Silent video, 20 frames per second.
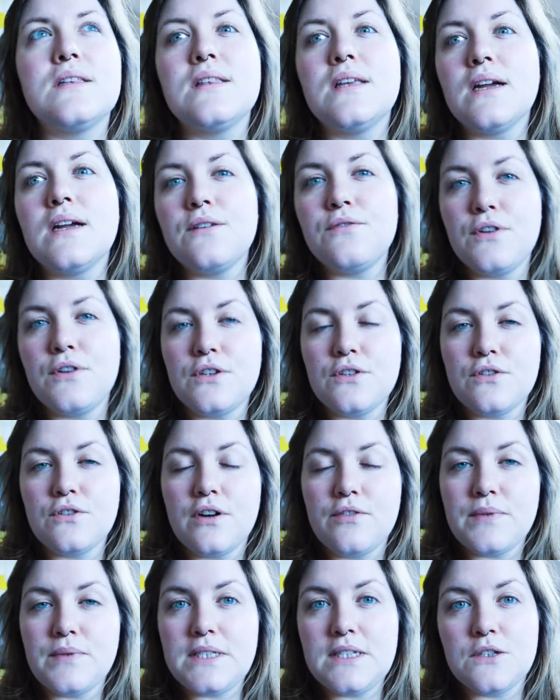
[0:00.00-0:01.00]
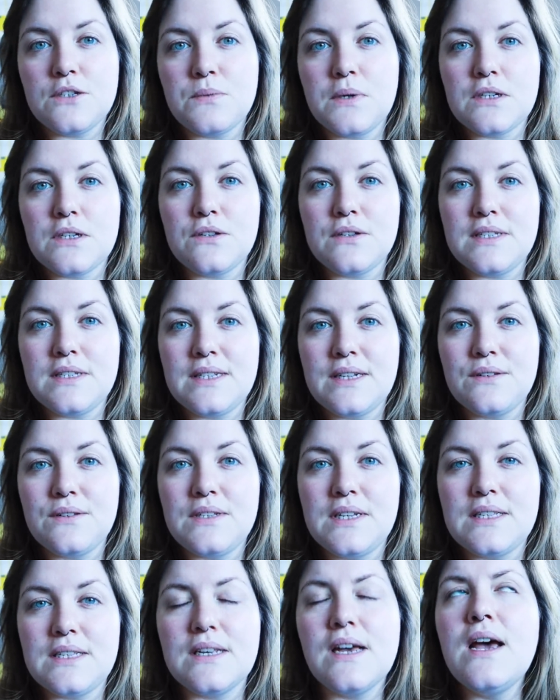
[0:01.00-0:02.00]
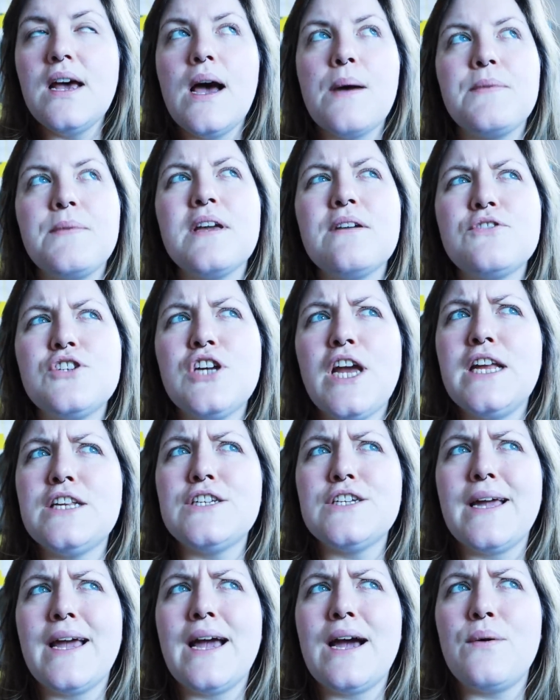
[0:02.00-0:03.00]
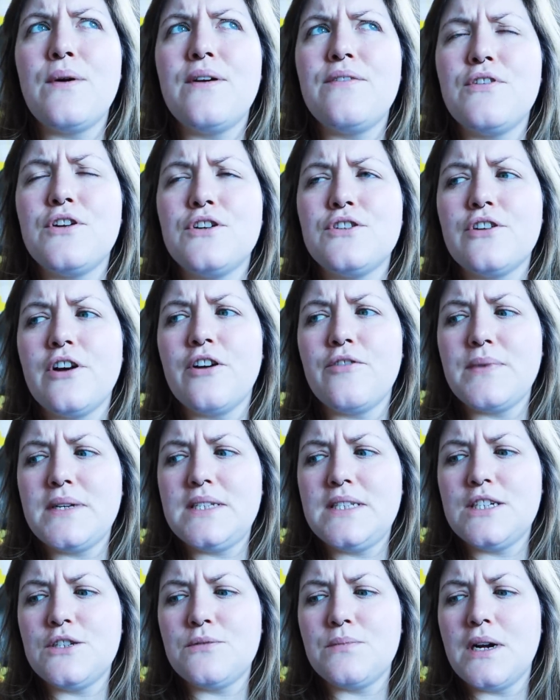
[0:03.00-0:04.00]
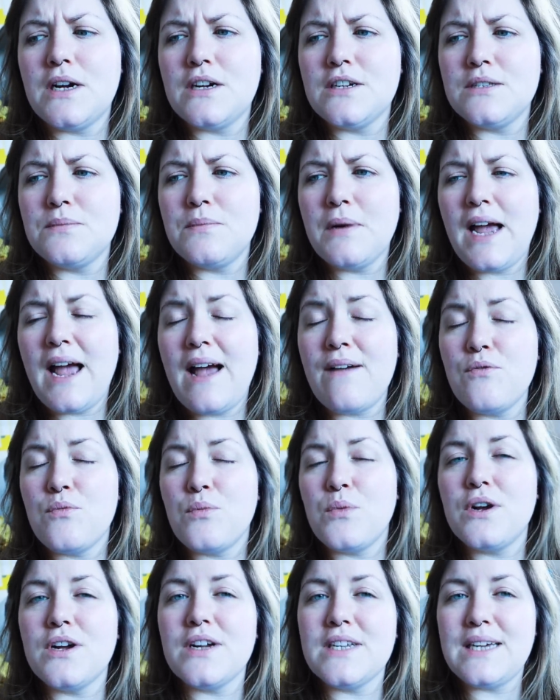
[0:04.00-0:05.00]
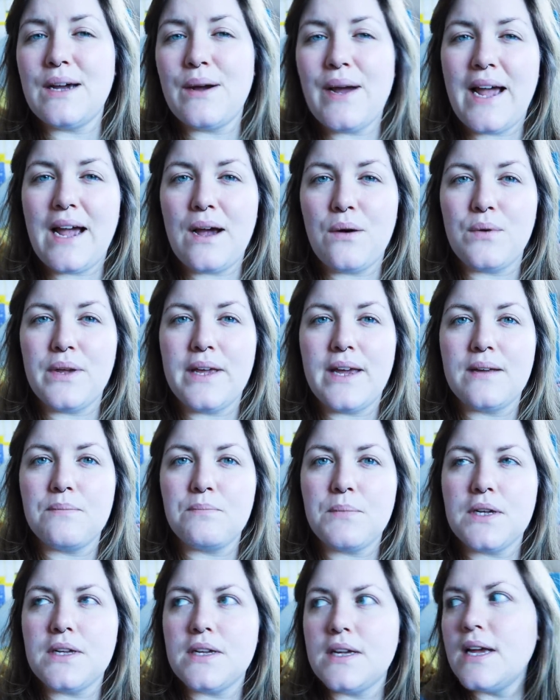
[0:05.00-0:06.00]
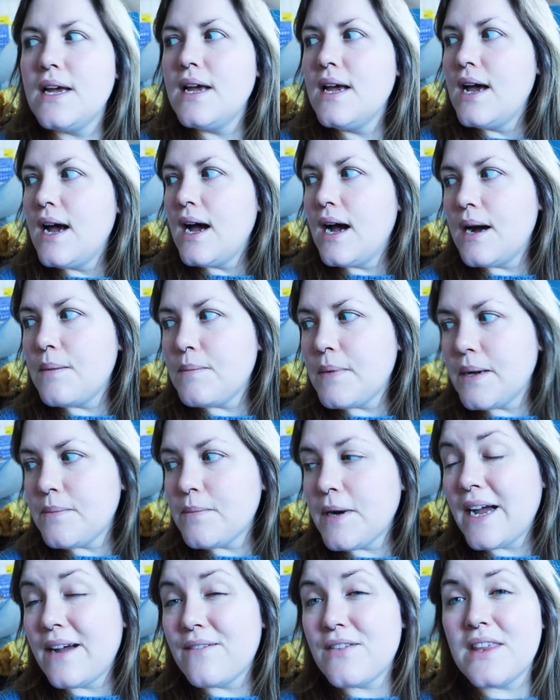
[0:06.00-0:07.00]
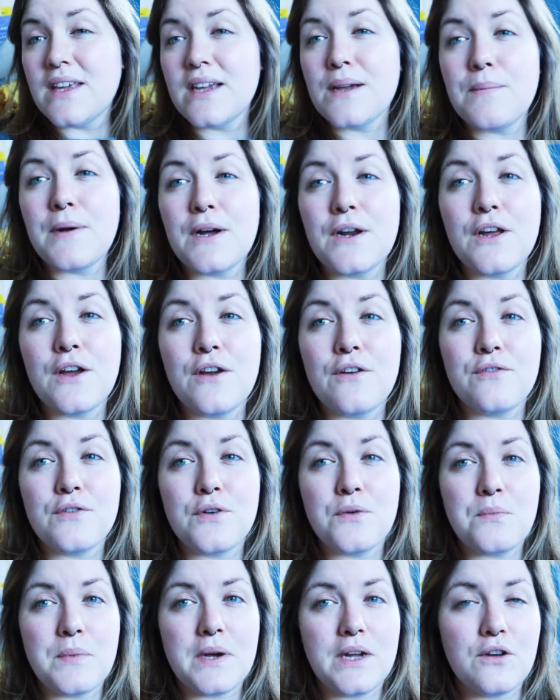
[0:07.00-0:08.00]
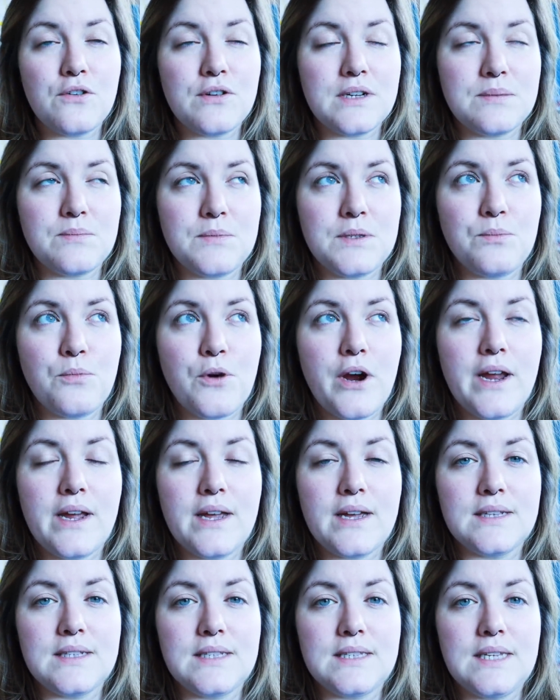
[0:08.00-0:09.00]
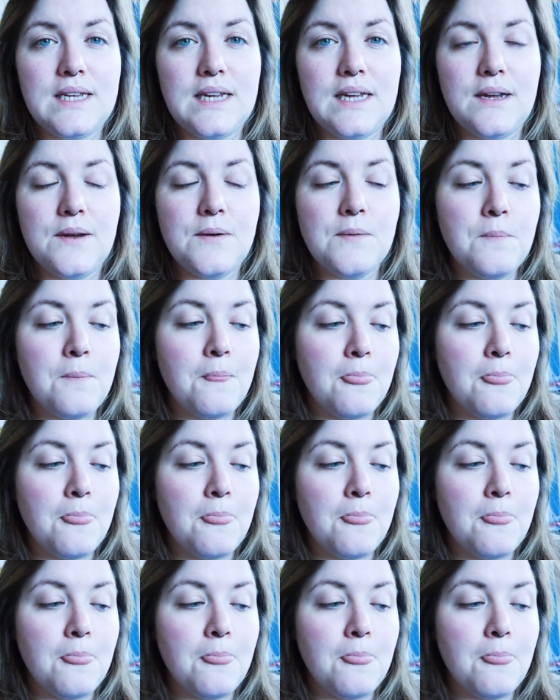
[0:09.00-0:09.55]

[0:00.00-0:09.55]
the thing I photographed my stitch markers on is downstairs. I think of changing how I photograph my stitch markers, but I haven't worked out how yet. But I might have a think about it over my Christmas break and see.